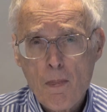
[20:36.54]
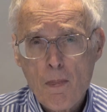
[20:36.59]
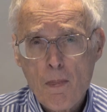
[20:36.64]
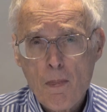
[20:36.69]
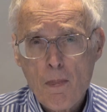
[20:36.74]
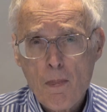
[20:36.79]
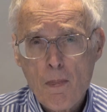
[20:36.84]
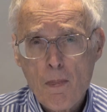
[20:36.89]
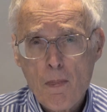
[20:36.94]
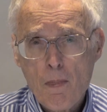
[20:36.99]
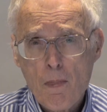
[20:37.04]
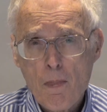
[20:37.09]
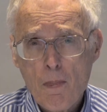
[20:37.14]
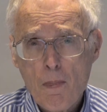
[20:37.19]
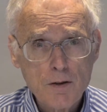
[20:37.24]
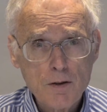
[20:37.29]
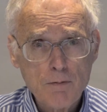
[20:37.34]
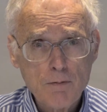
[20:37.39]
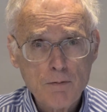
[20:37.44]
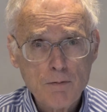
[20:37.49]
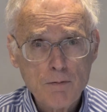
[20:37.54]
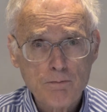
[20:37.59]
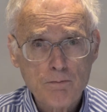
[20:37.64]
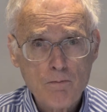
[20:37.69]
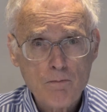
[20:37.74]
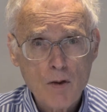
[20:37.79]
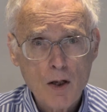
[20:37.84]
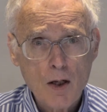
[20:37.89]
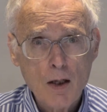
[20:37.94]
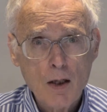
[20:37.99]
in physics,
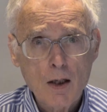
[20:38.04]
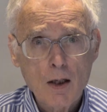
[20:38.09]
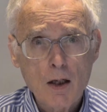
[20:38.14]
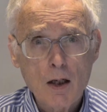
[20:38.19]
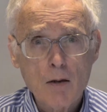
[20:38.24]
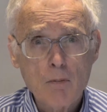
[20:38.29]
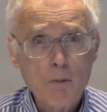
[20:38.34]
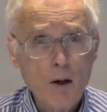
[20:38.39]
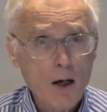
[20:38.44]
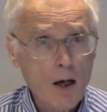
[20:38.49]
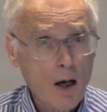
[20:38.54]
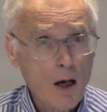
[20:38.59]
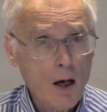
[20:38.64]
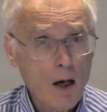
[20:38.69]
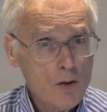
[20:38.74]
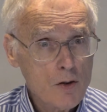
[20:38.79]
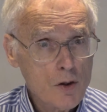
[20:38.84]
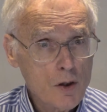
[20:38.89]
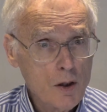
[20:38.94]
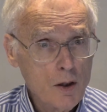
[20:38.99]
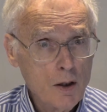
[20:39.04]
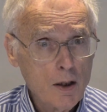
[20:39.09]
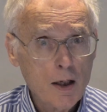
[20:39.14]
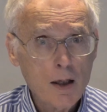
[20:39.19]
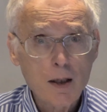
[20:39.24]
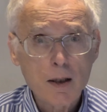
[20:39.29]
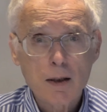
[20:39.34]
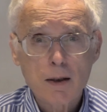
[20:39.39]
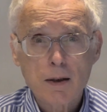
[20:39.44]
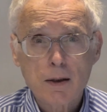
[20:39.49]
in biology,
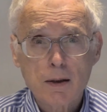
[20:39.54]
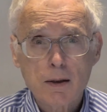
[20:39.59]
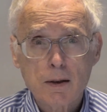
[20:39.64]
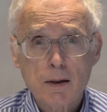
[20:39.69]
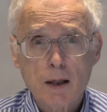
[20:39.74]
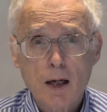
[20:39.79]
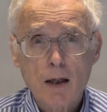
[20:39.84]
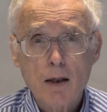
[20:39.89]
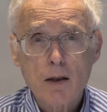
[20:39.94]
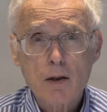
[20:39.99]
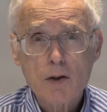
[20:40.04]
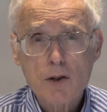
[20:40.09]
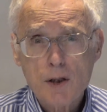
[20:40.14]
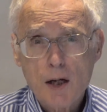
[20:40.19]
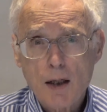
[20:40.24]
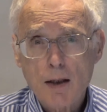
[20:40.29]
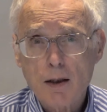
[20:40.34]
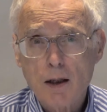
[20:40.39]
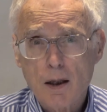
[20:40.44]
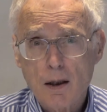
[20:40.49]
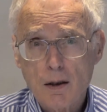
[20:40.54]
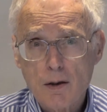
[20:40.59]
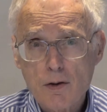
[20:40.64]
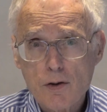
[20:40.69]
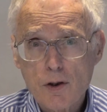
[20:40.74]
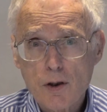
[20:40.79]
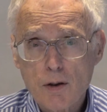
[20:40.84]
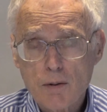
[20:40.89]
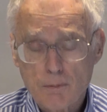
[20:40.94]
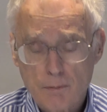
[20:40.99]
and in
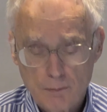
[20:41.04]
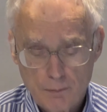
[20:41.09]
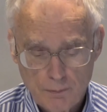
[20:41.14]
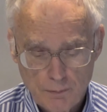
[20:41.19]
psychology.